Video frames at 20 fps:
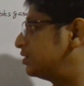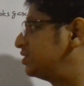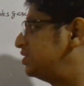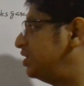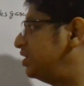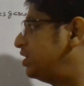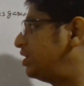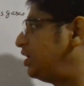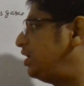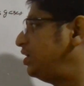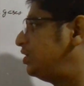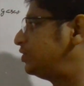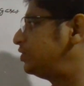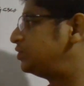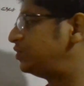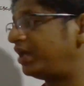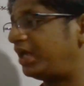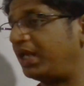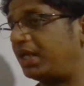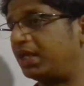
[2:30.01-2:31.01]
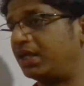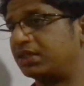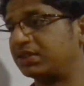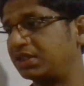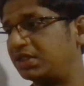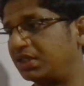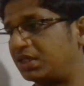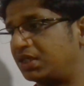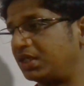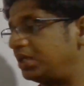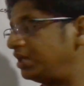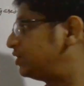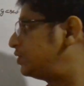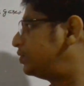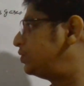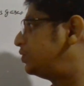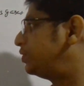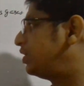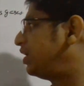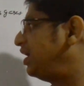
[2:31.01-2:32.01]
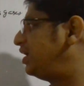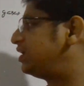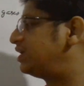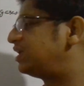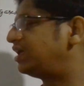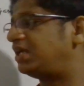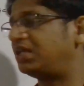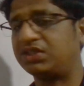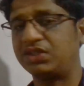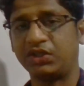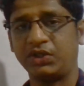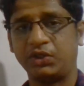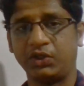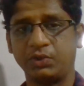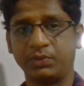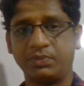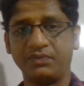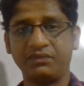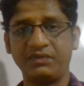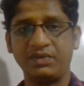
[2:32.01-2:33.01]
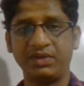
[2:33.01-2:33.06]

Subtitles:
13 to 18th group,